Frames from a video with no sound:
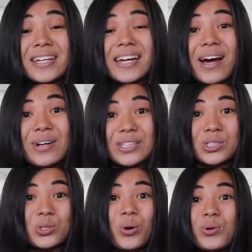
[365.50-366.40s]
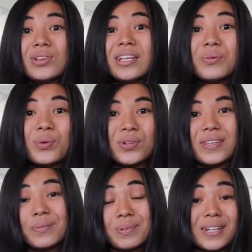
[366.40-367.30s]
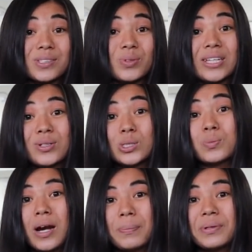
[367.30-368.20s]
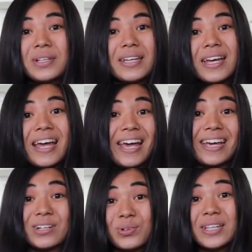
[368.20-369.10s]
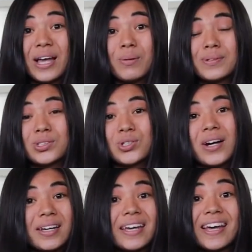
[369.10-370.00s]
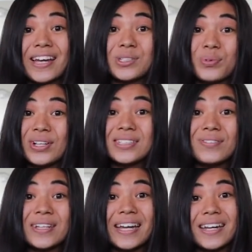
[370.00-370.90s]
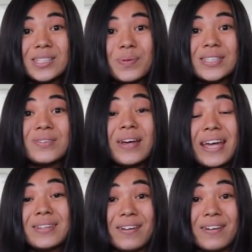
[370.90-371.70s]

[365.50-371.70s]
it out, is totally worth it because when used properly, it can only help your truck. It's relatively inexpensive and